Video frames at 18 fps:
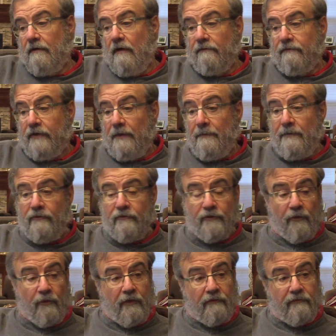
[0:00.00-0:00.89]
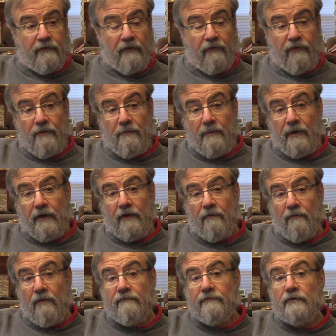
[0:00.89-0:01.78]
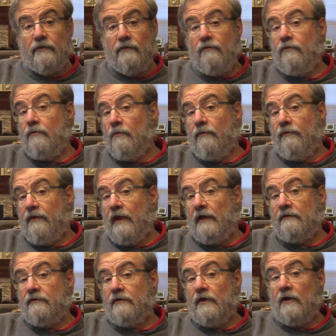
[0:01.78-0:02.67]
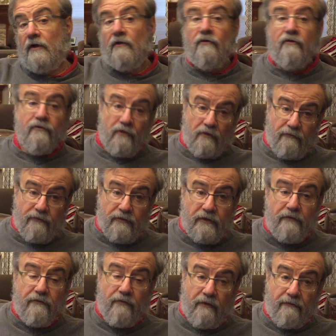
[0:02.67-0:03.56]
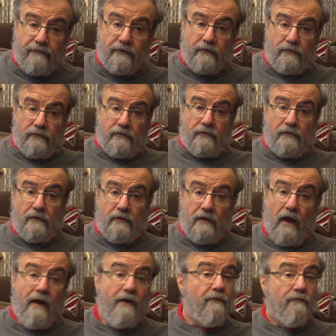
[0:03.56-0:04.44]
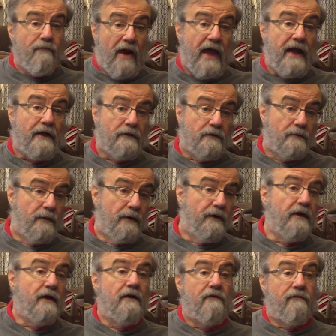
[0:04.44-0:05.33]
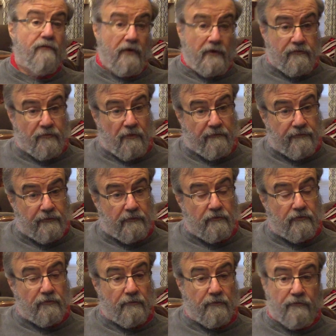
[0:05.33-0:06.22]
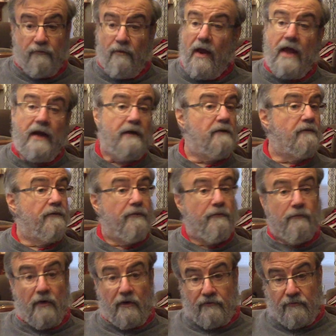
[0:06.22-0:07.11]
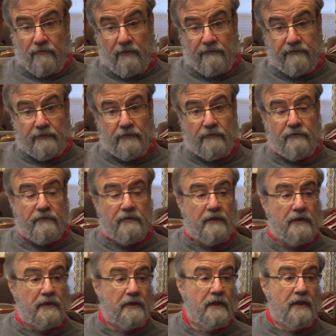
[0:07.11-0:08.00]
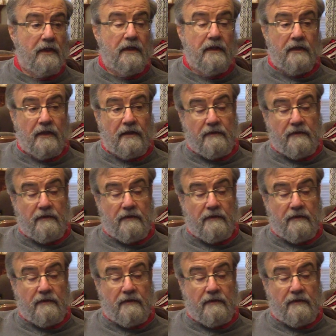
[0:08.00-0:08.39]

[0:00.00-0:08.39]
some historians think the American Revolution was actually a conservative revolution, not a radical one. French Revolution was radical. The Russian Revolution in